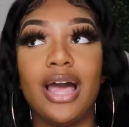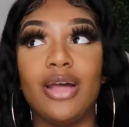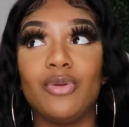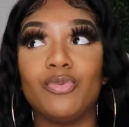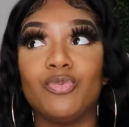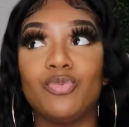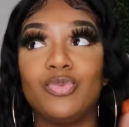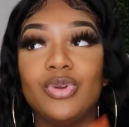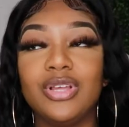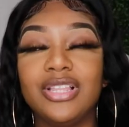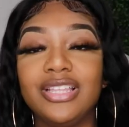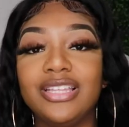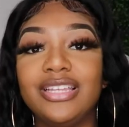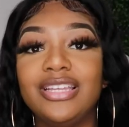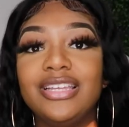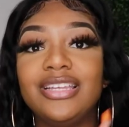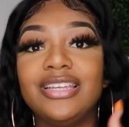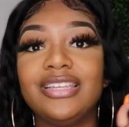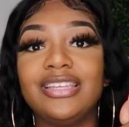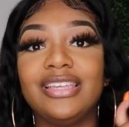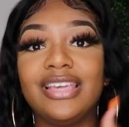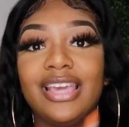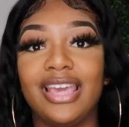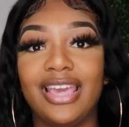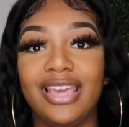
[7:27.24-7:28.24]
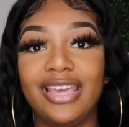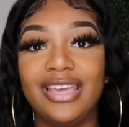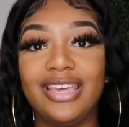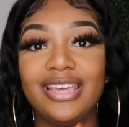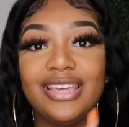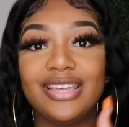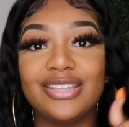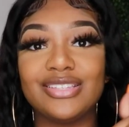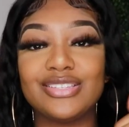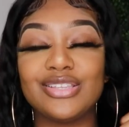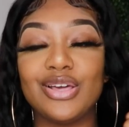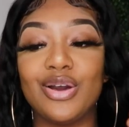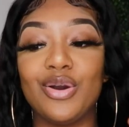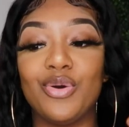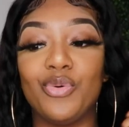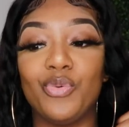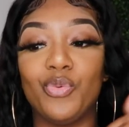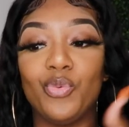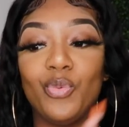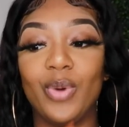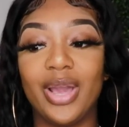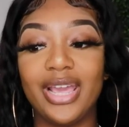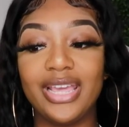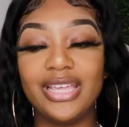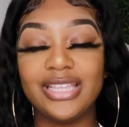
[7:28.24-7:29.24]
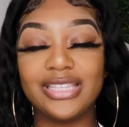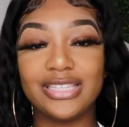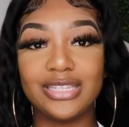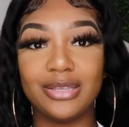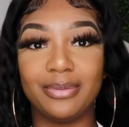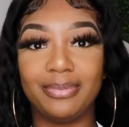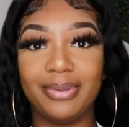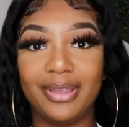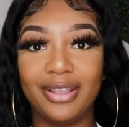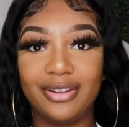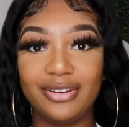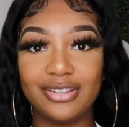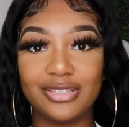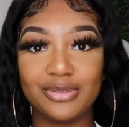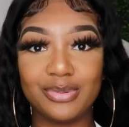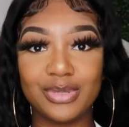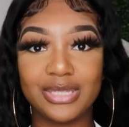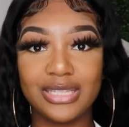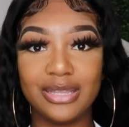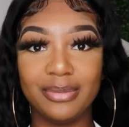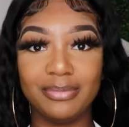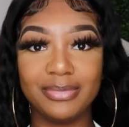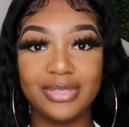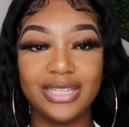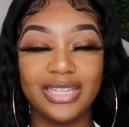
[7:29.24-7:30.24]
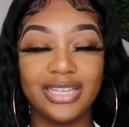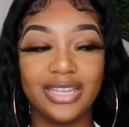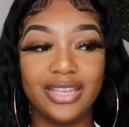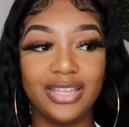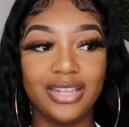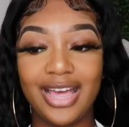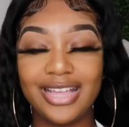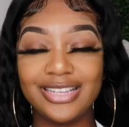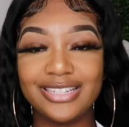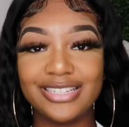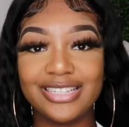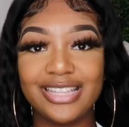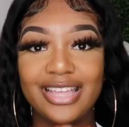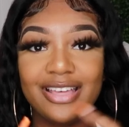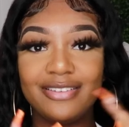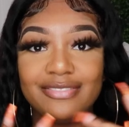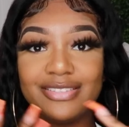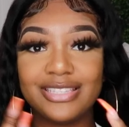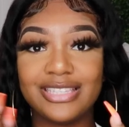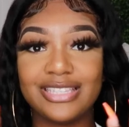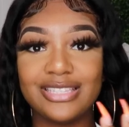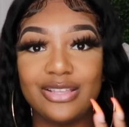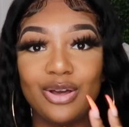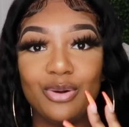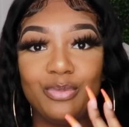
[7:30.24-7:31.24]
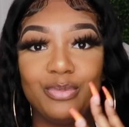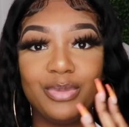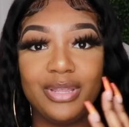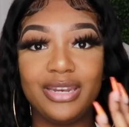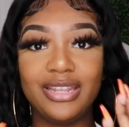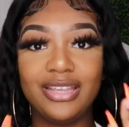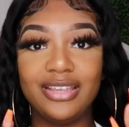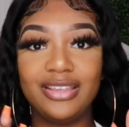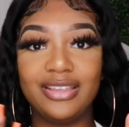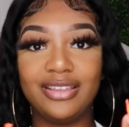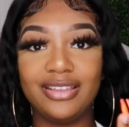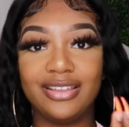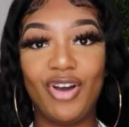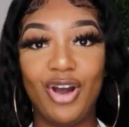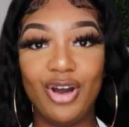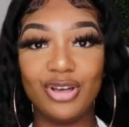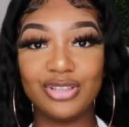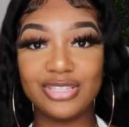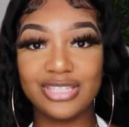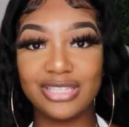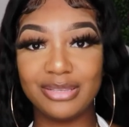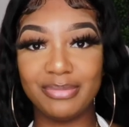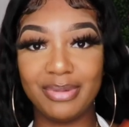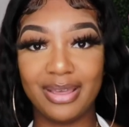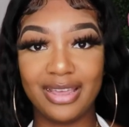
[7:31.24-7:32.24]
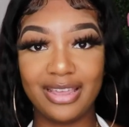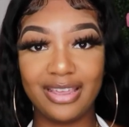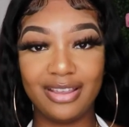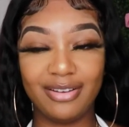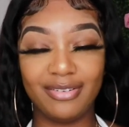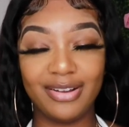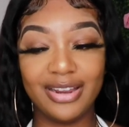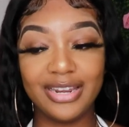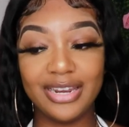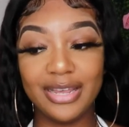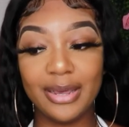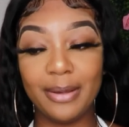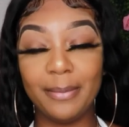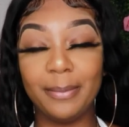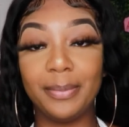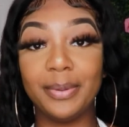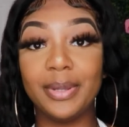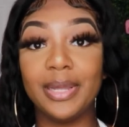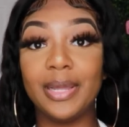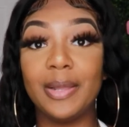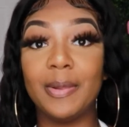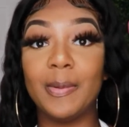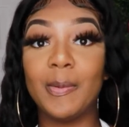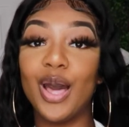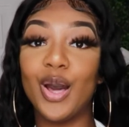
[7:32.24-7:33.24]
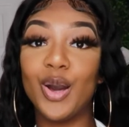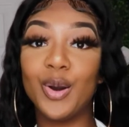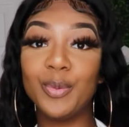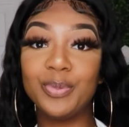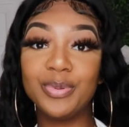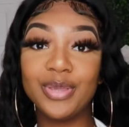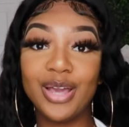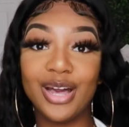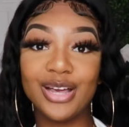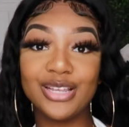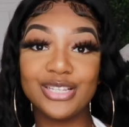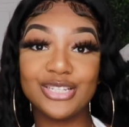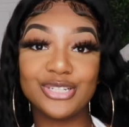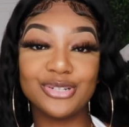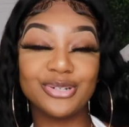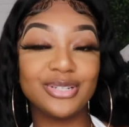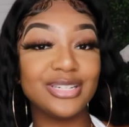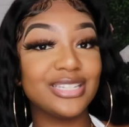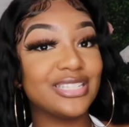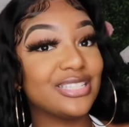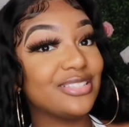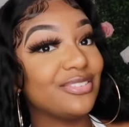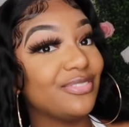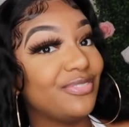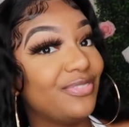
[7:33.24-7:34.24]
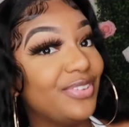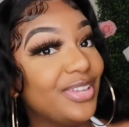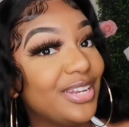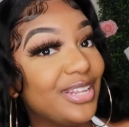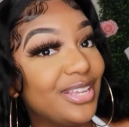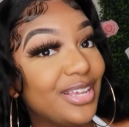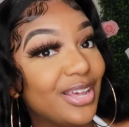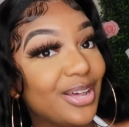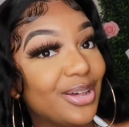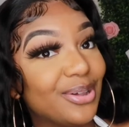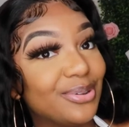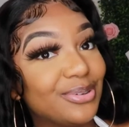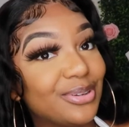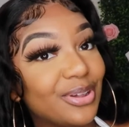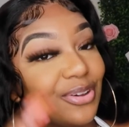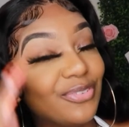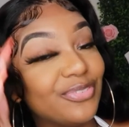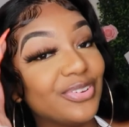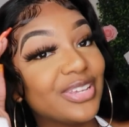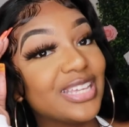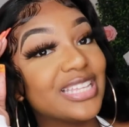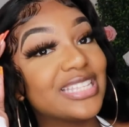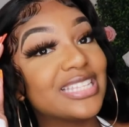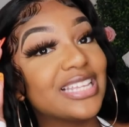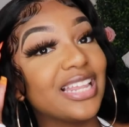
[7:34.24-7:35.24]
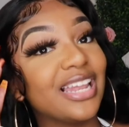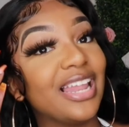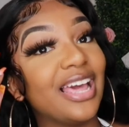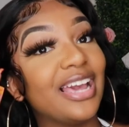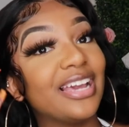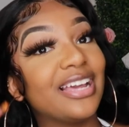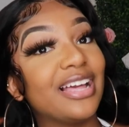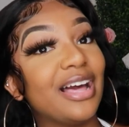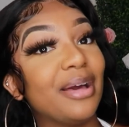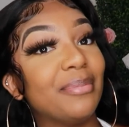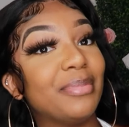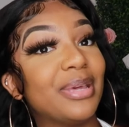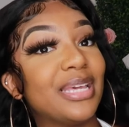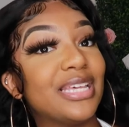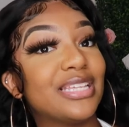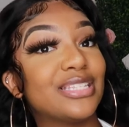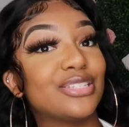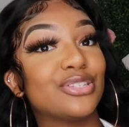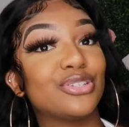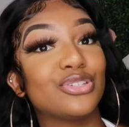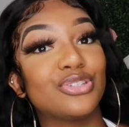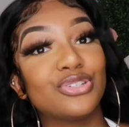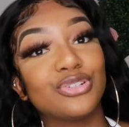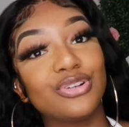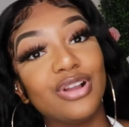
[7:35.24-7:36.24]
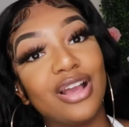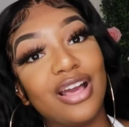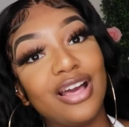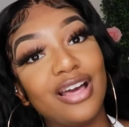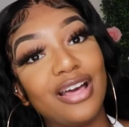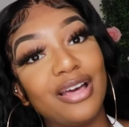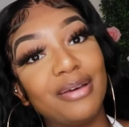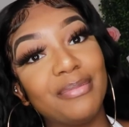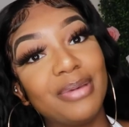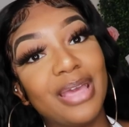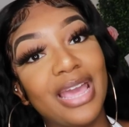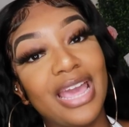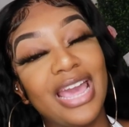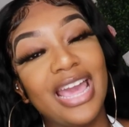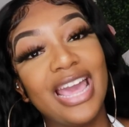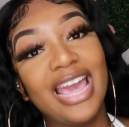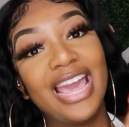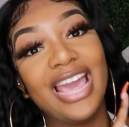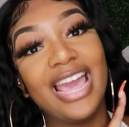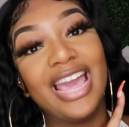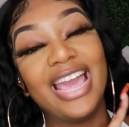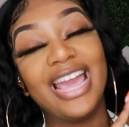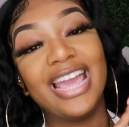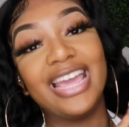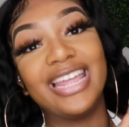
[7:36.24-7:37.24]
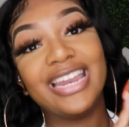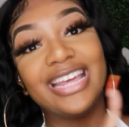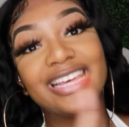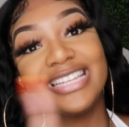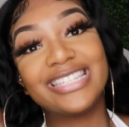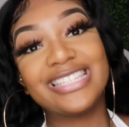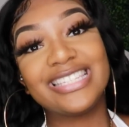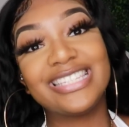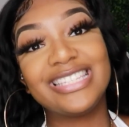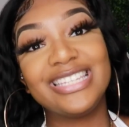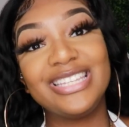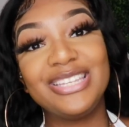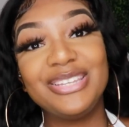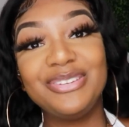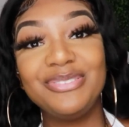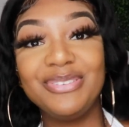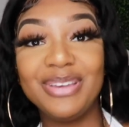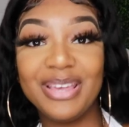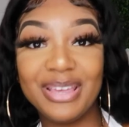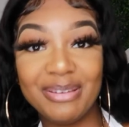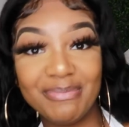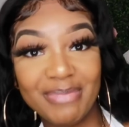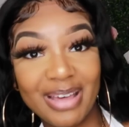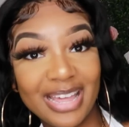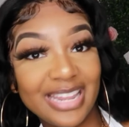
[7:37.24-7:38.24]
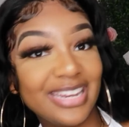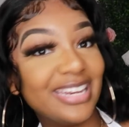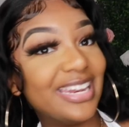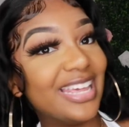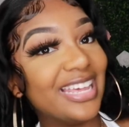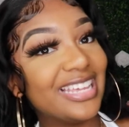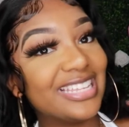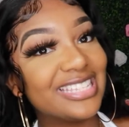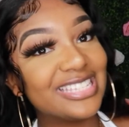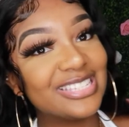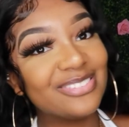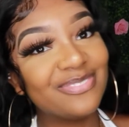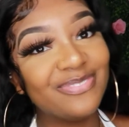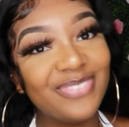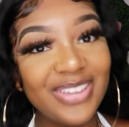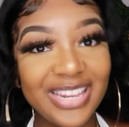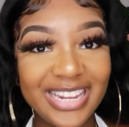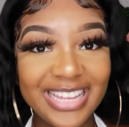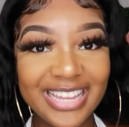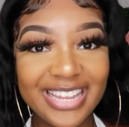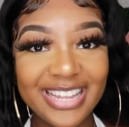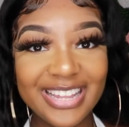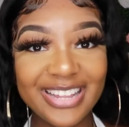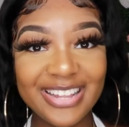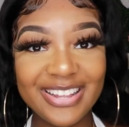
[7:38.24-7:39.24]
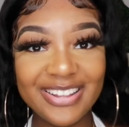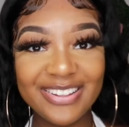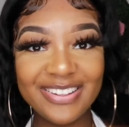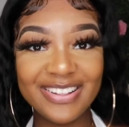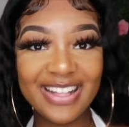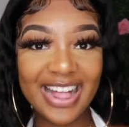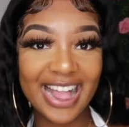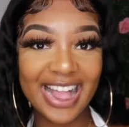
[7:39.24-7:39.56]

I really can't wait to pair this with something. I just have so many thoughts in my head right now, but I hope y'all enjoyed this video. Don't forget to like, comment, and subscribe, and I'll see you in my next video.